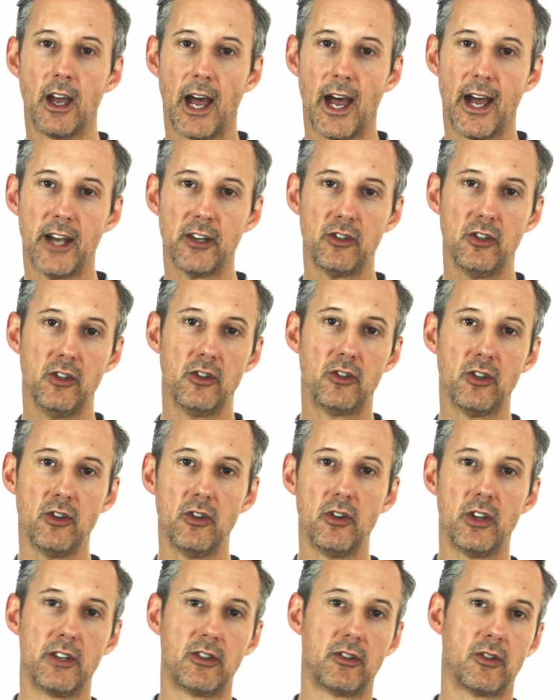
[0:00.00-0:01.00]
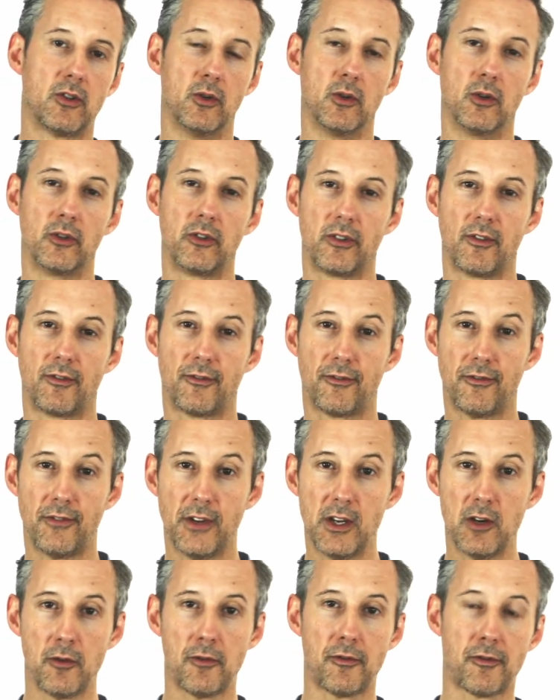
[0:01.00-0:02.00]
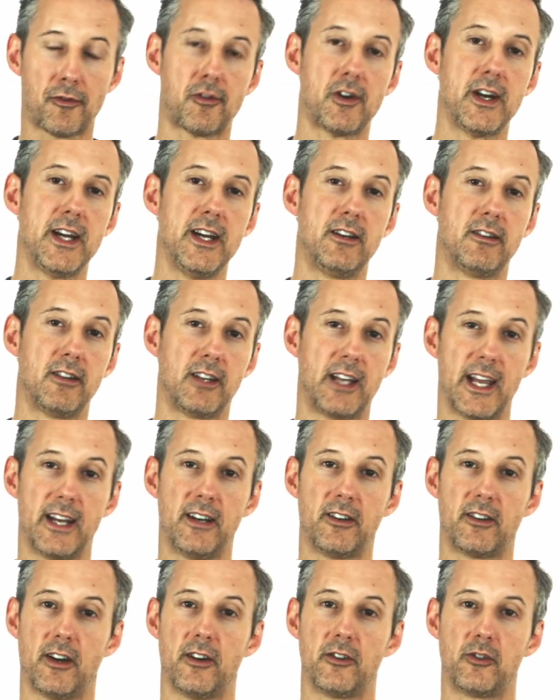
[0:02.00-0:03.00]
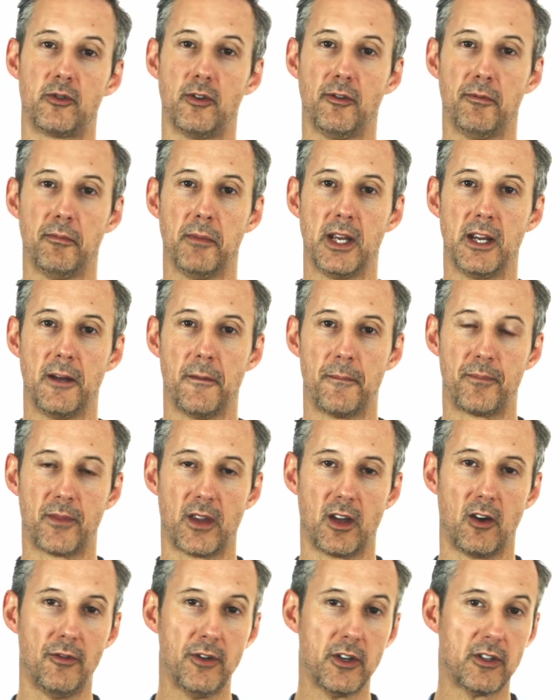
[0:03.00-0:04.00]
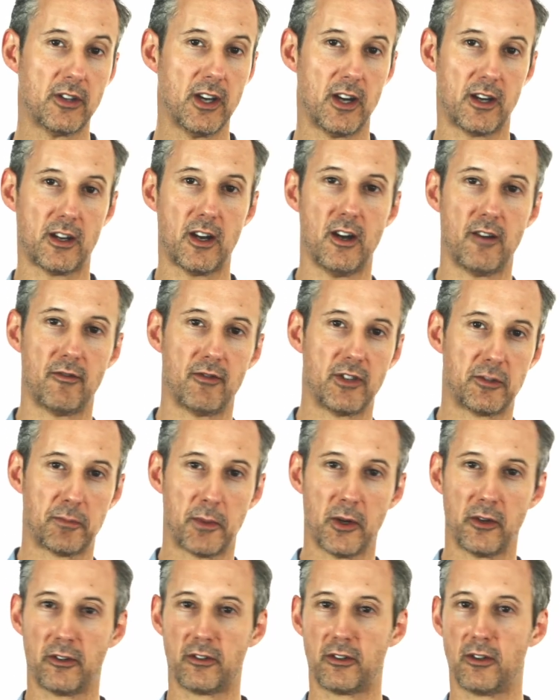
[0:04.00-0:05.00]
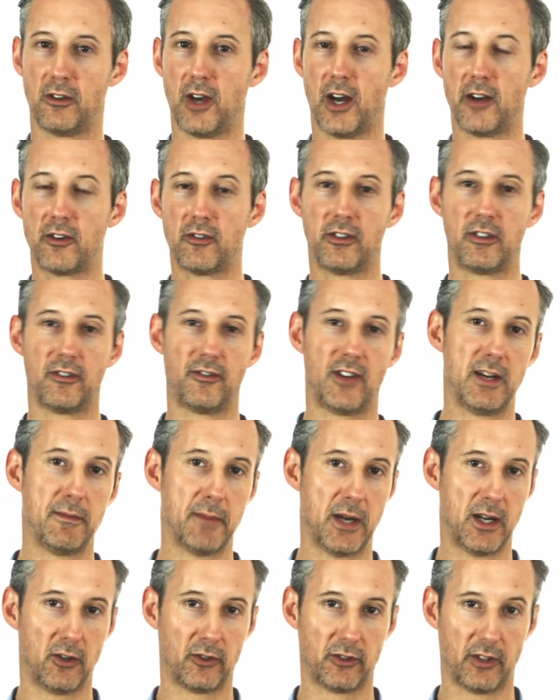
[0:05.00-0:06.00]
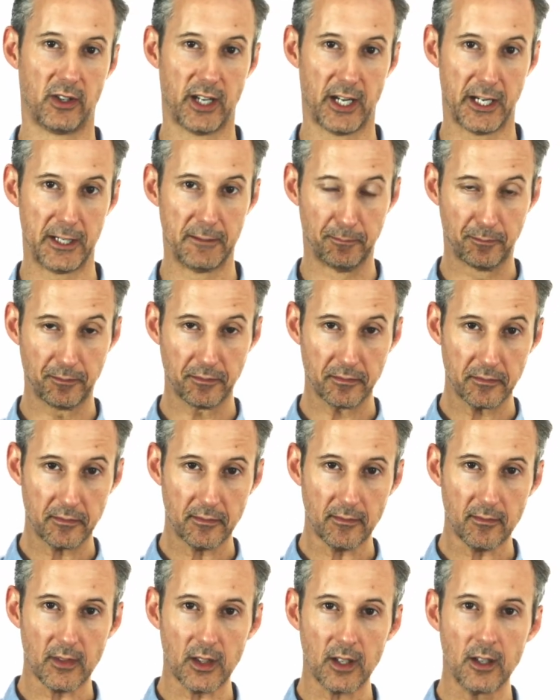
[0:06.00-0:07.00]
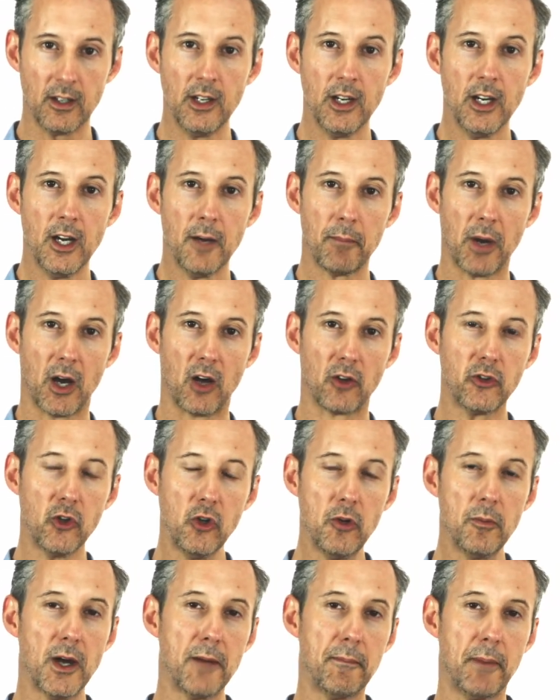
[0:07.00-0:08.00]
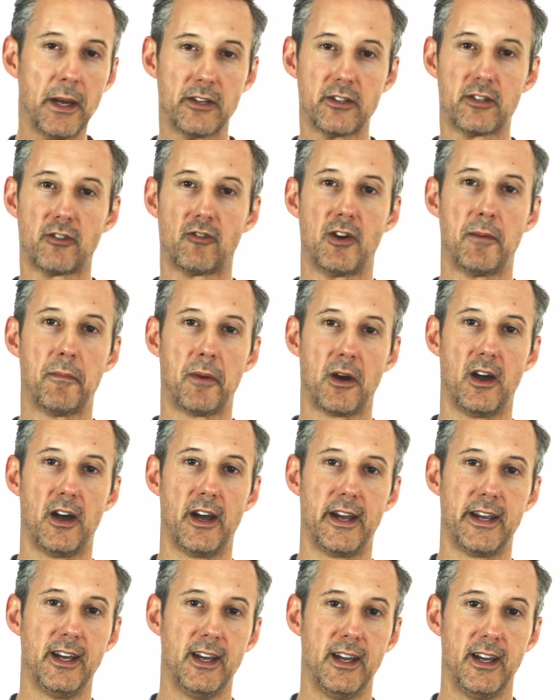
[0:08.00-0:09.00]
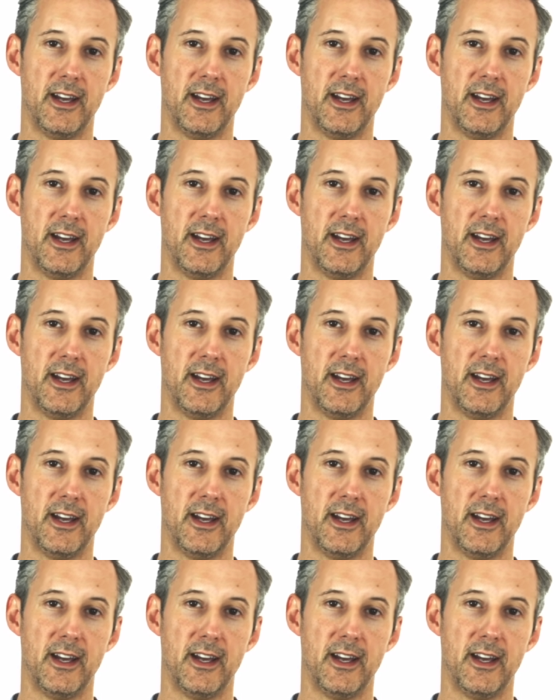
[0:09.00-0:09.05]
As you do this course, feel free to get in touch with me. Obviously, I can't respond to hundreds of emails a day, but I'll do my best to reply